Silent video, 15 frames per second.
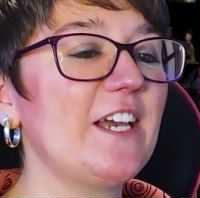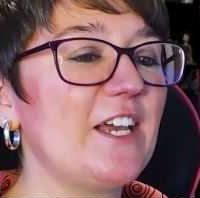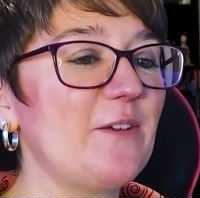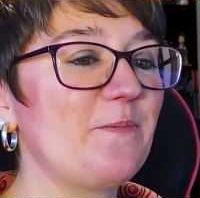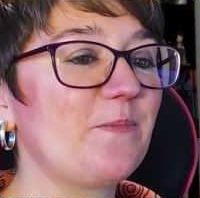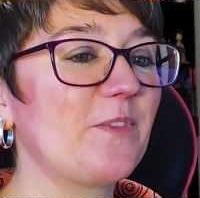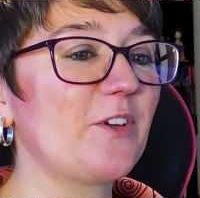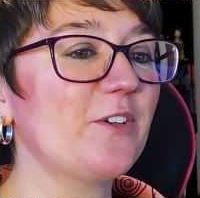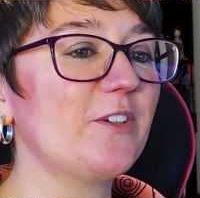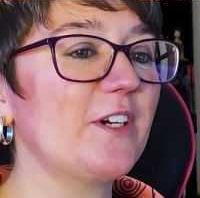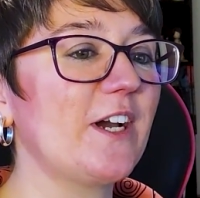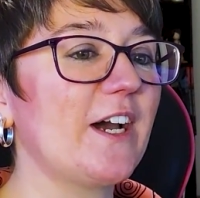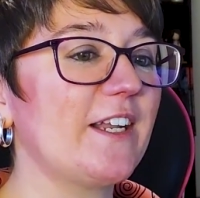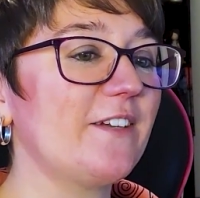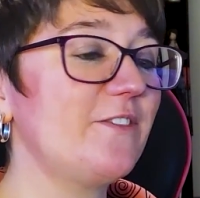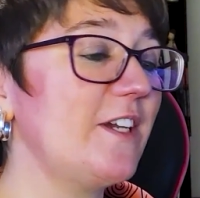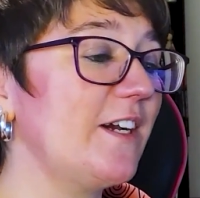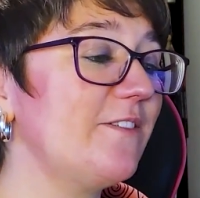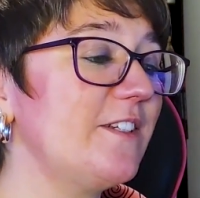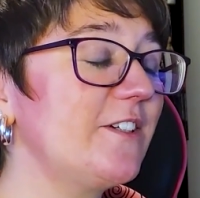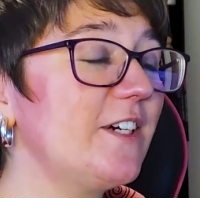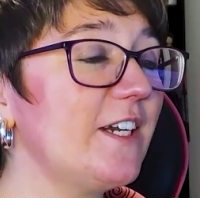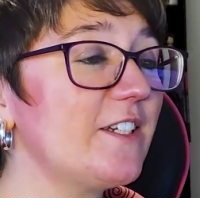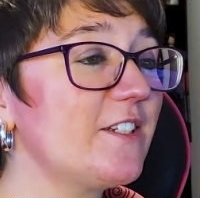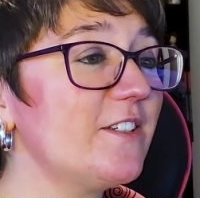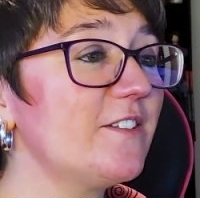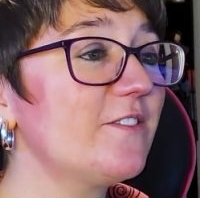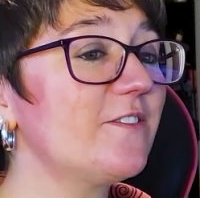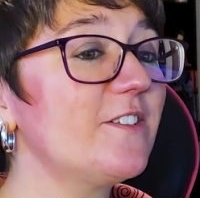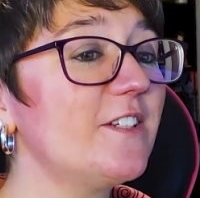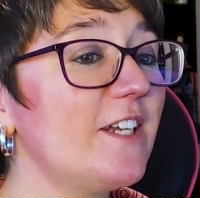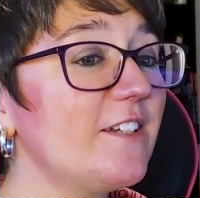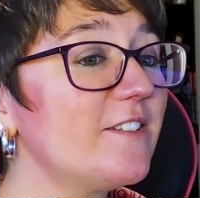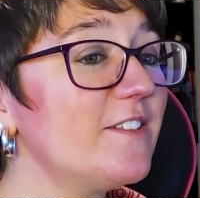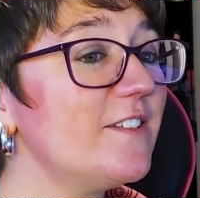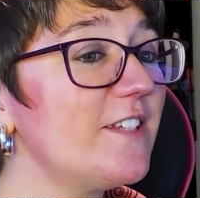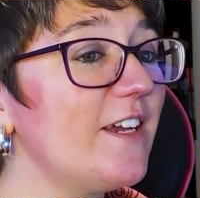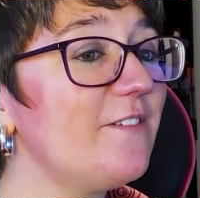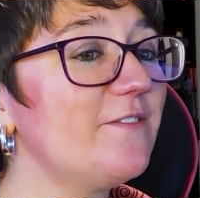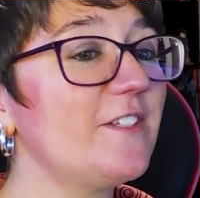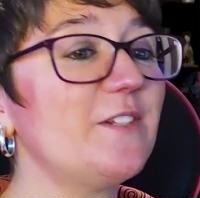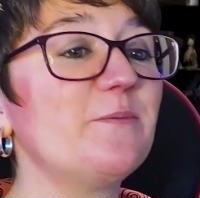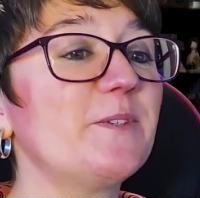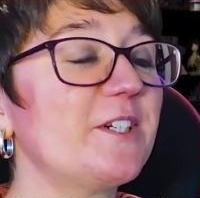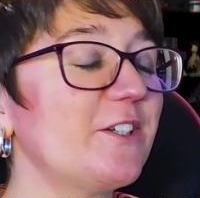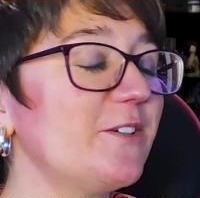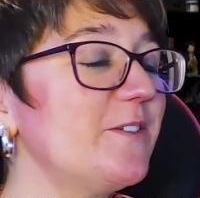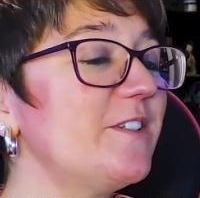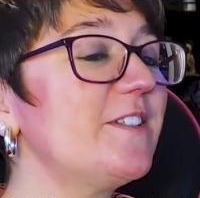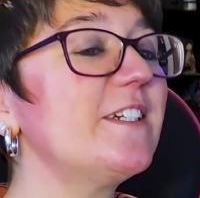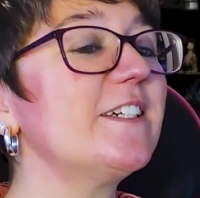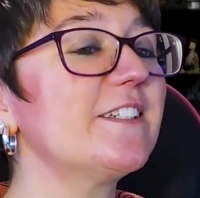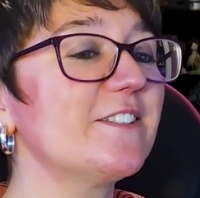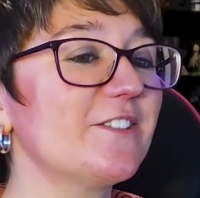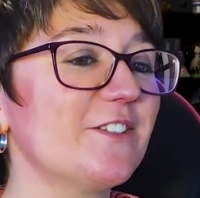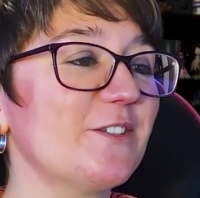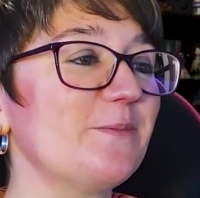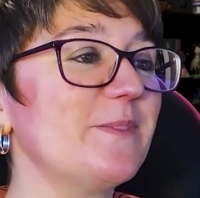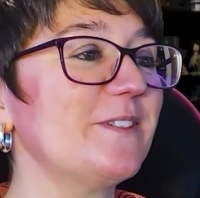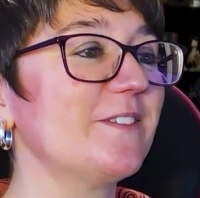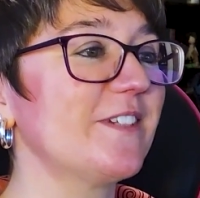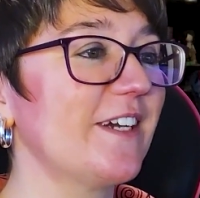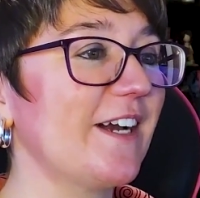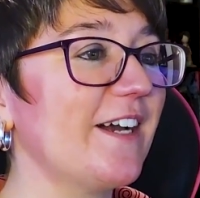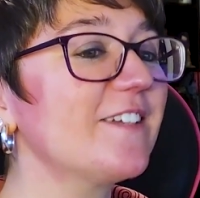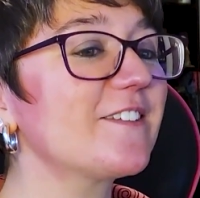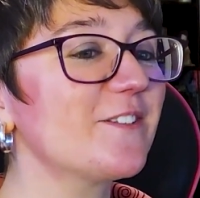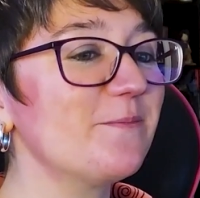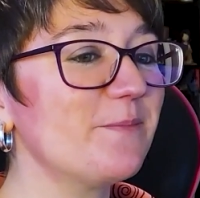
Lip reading: And if you have any questions for the rest of the dev team, we can always take it to them and ask them